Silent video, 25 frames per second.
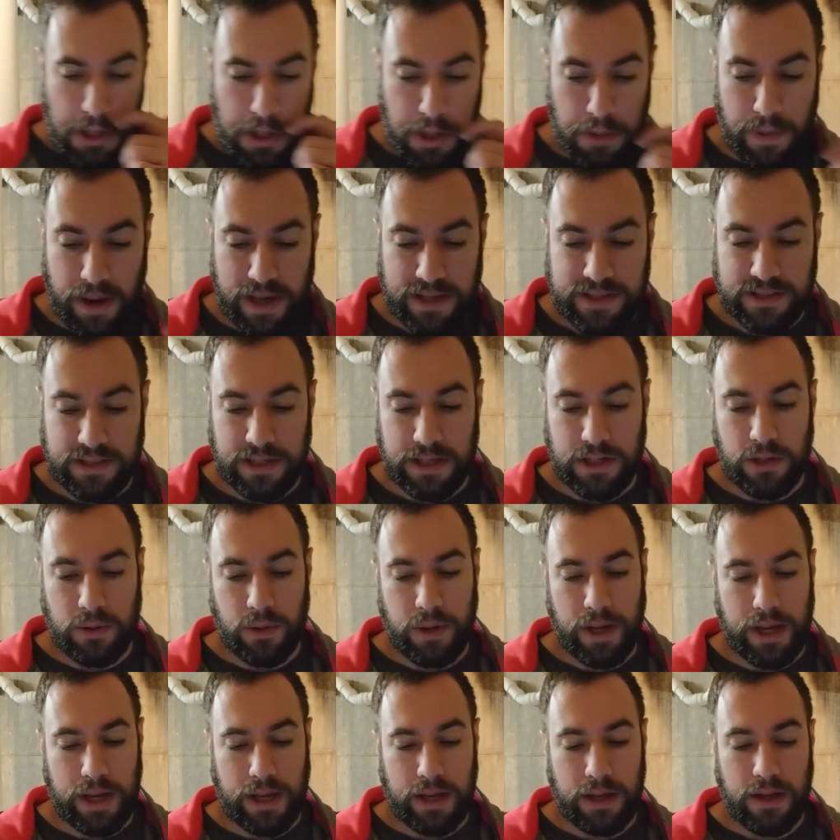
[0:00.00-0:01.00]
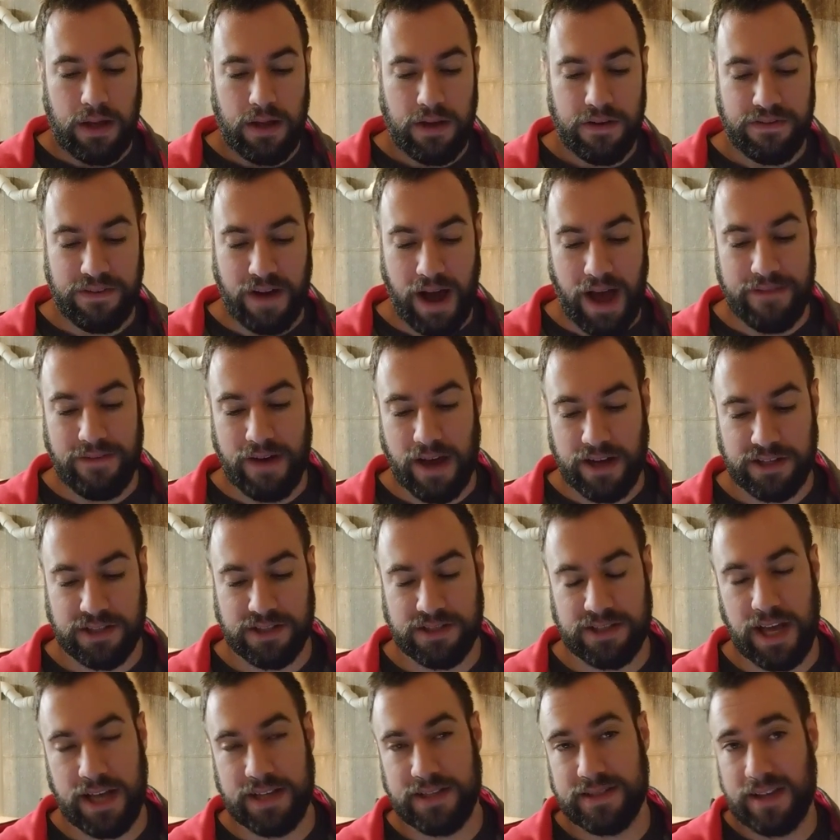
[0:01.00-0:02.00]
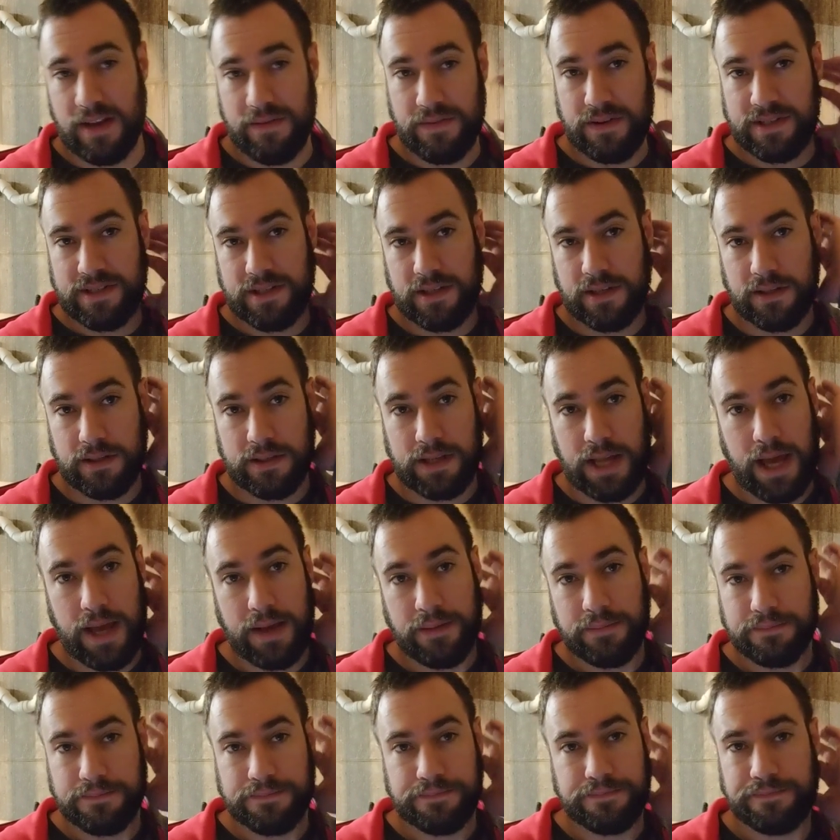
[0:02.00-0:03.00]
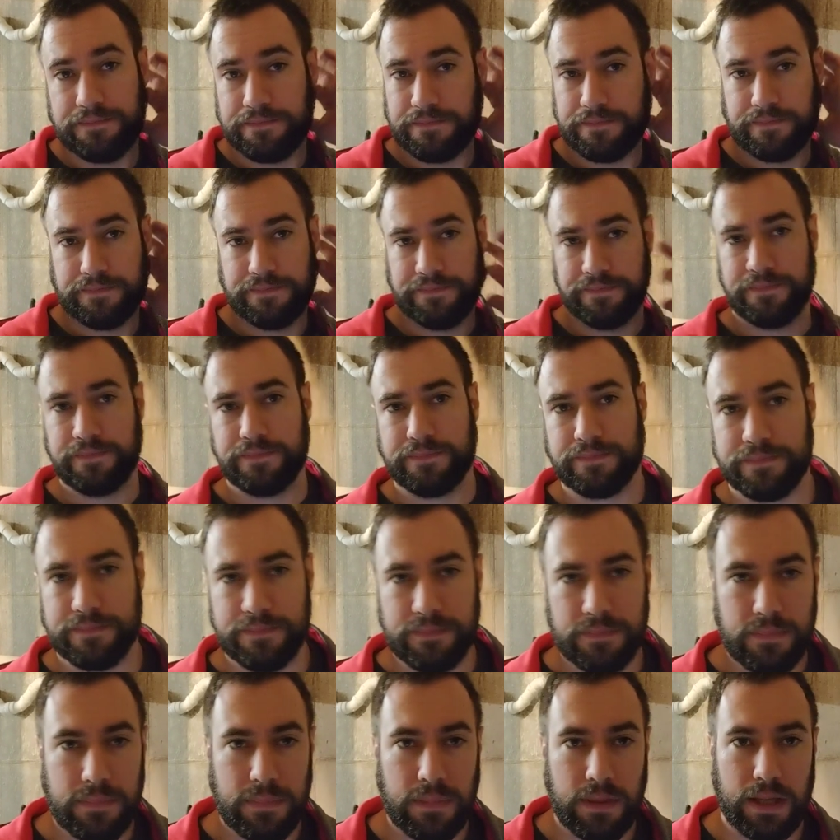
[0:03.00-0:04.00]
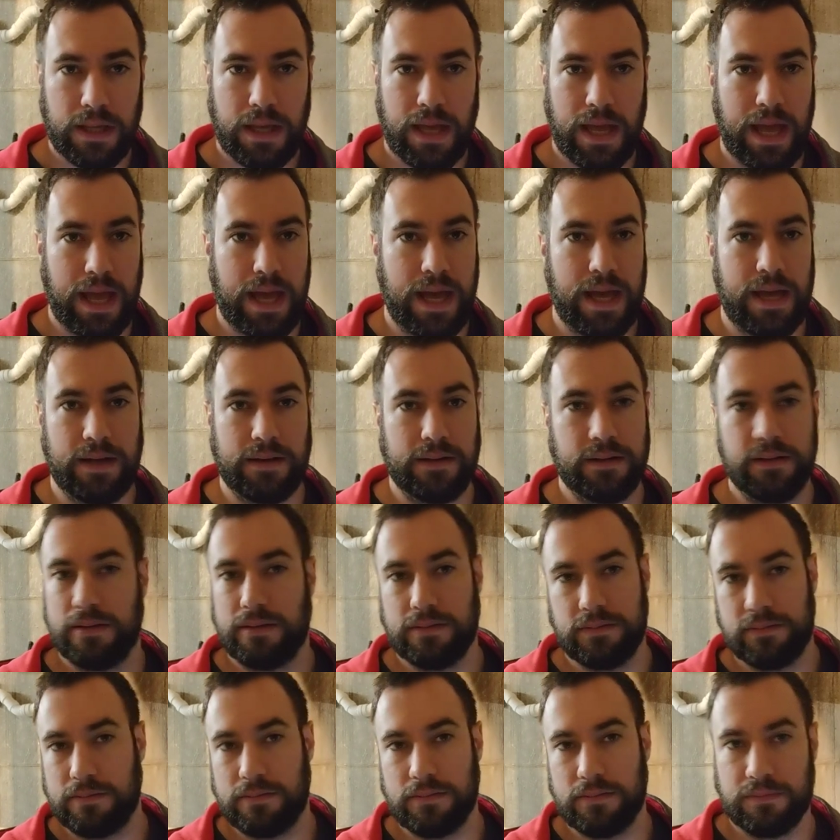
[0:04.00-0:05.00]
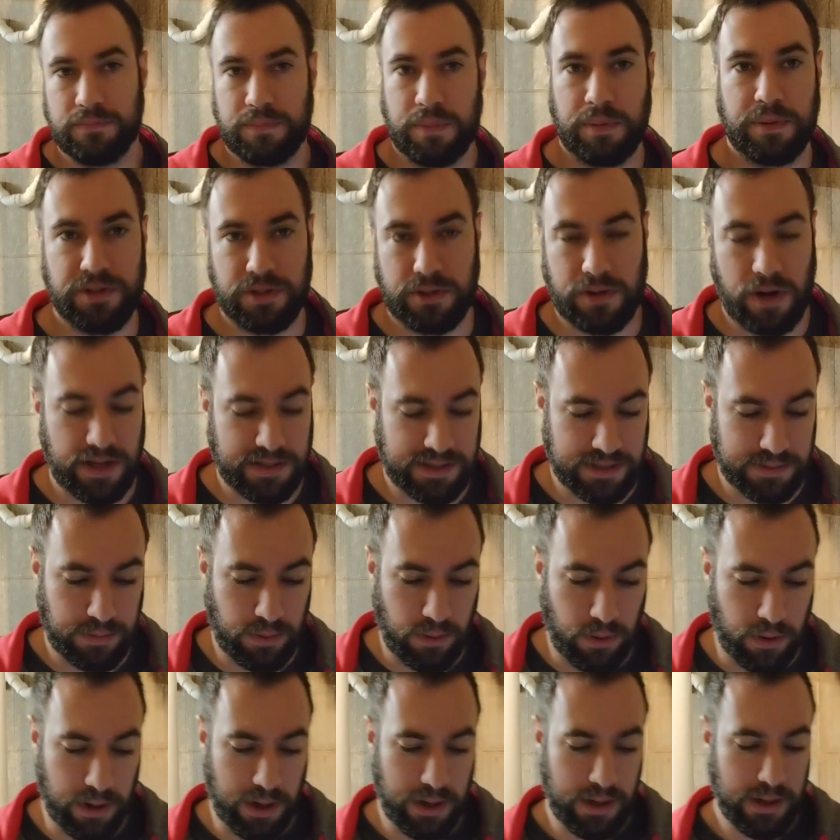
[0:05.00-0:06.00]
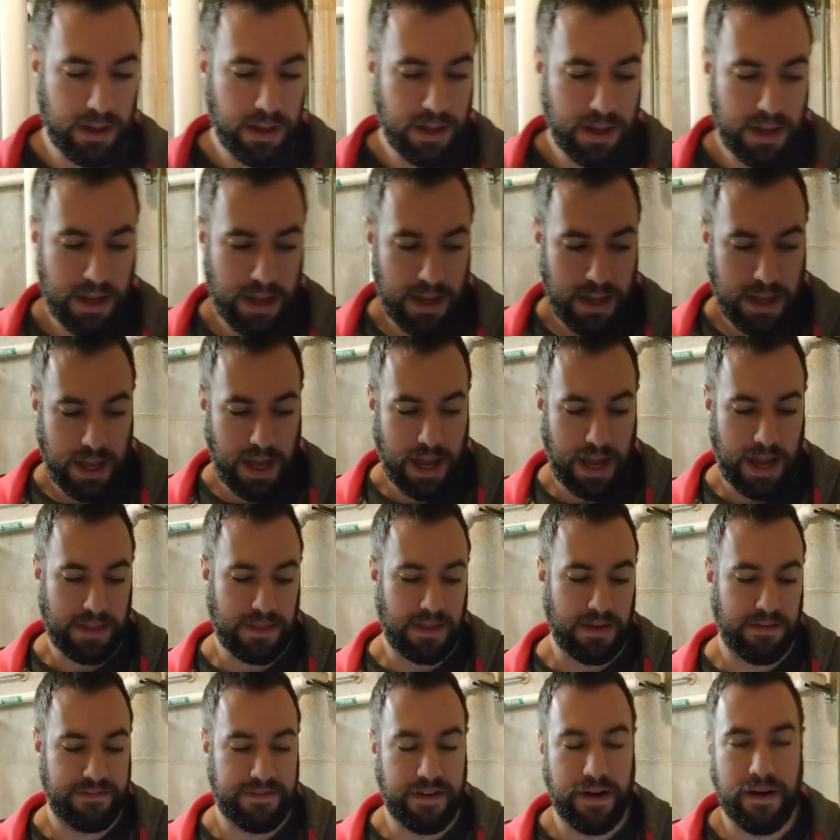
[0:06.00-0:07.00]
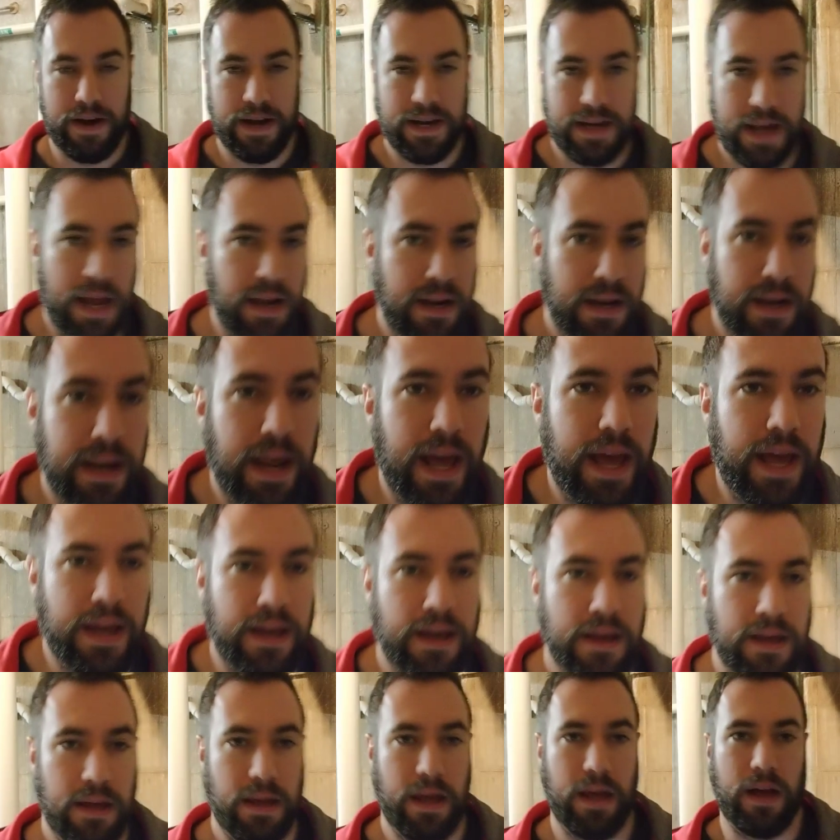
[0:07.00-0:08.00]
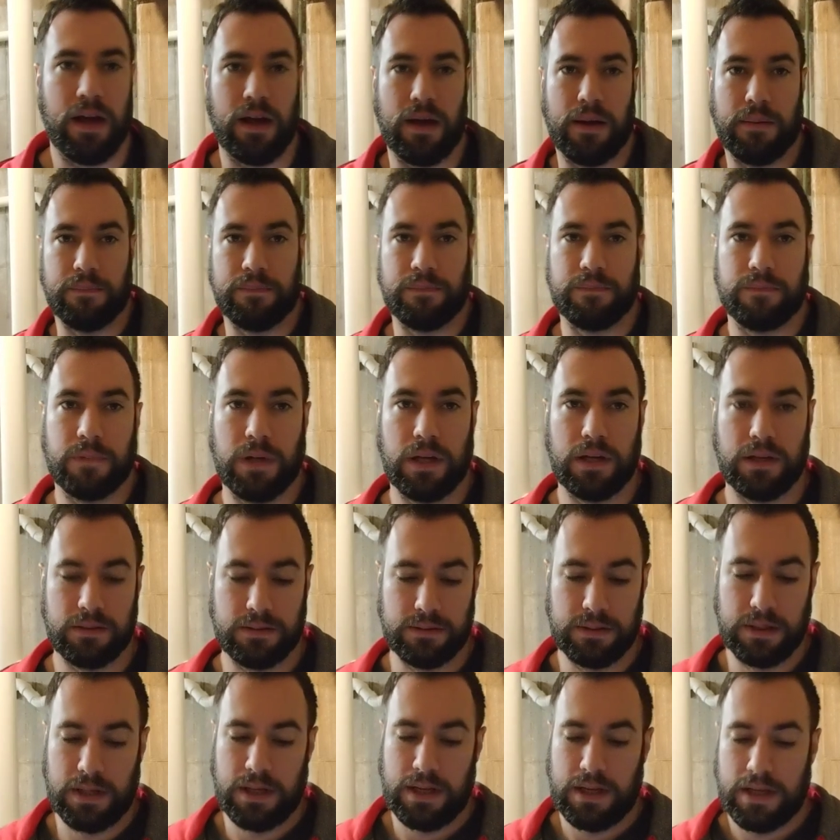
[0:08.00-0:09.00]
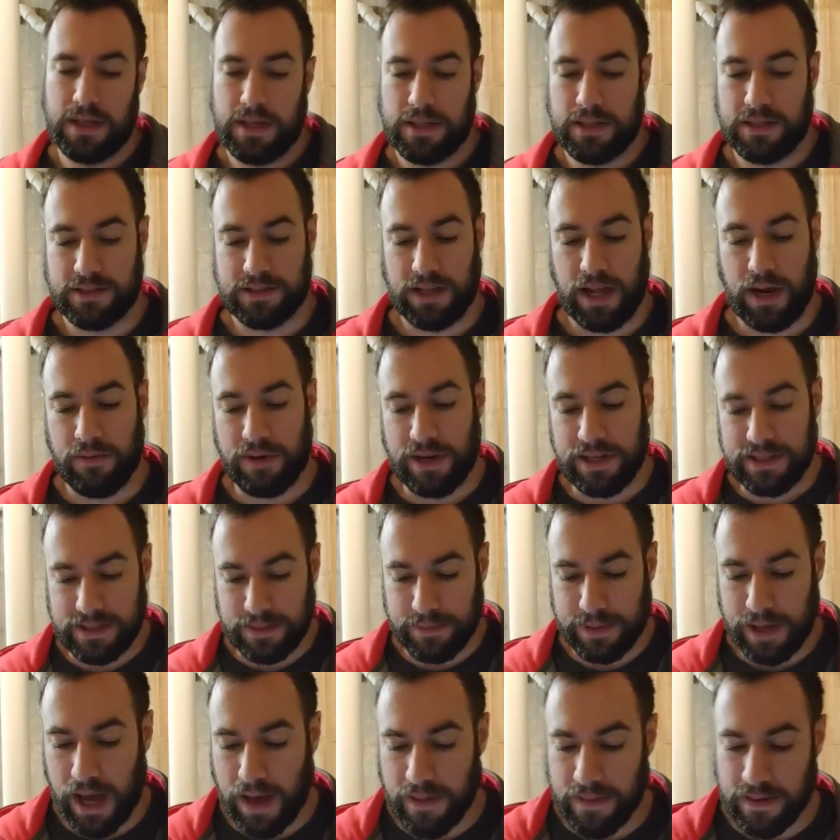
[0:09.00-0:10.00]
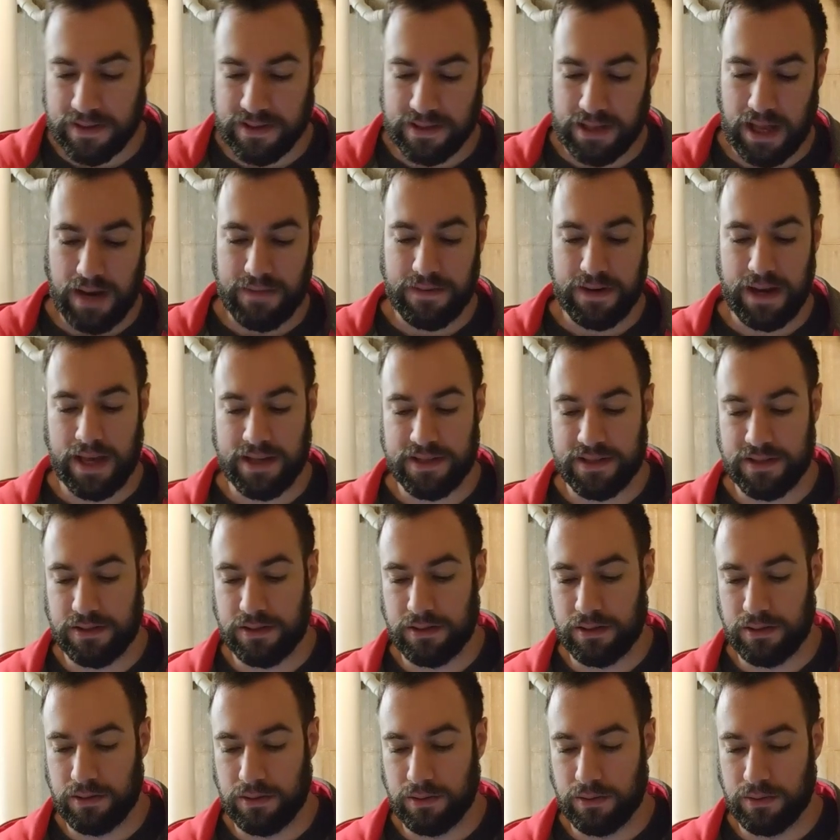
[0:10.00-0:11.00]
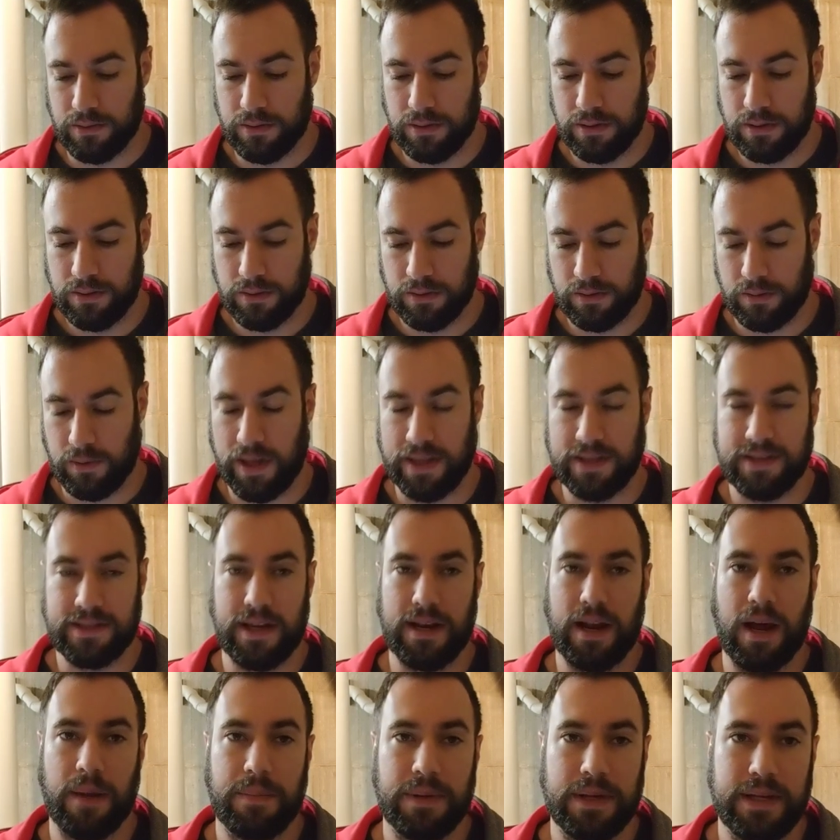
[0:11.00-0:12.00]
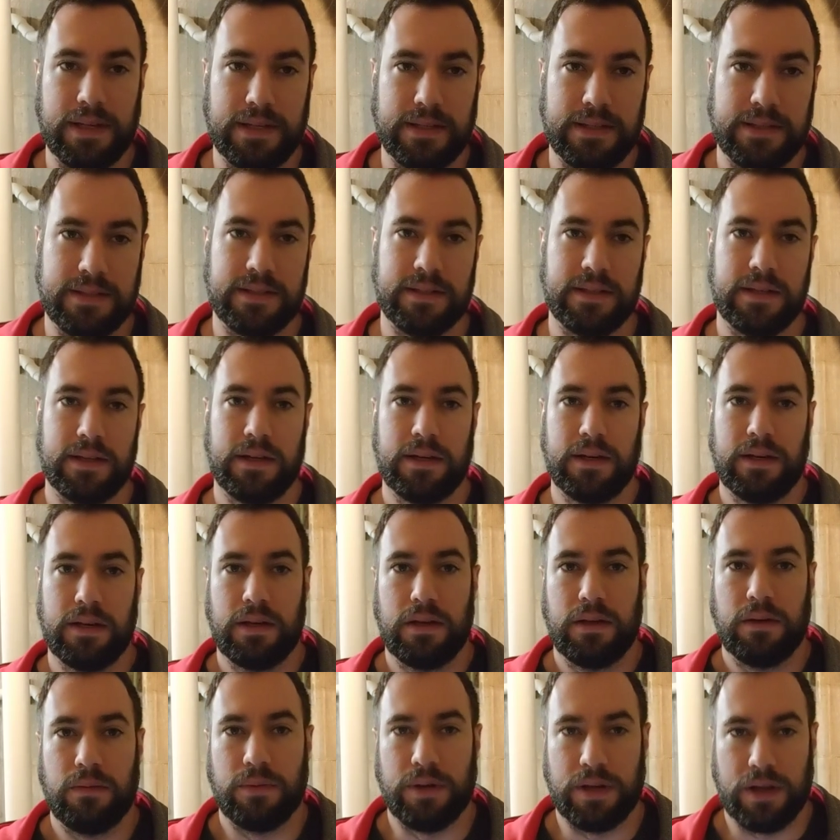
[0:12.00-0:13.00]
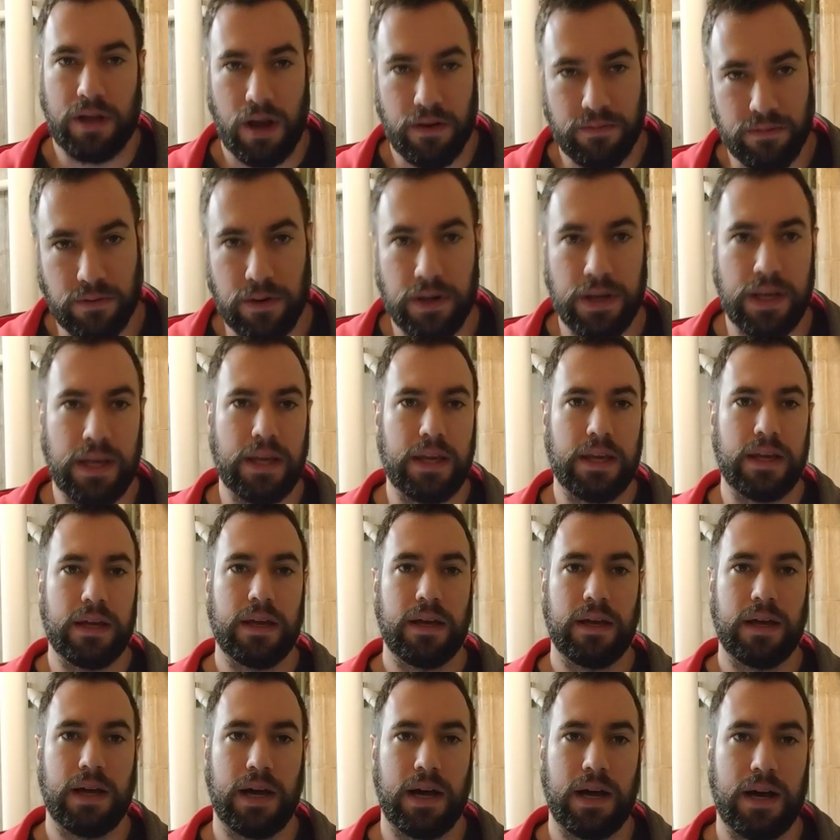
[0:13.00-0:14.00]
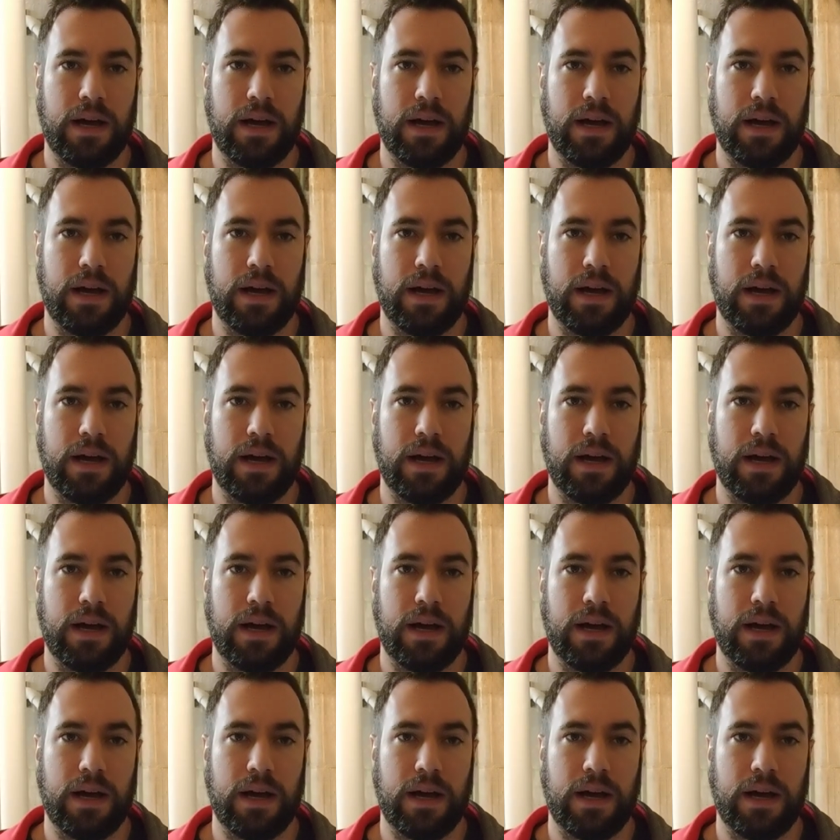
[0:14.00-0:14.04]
You're basically doing 5 exercises every single day and pretty much across the board. And they vary day to day. There's a lot of reasoning behind this. A lot of it has to do with the way it's set up is recovery,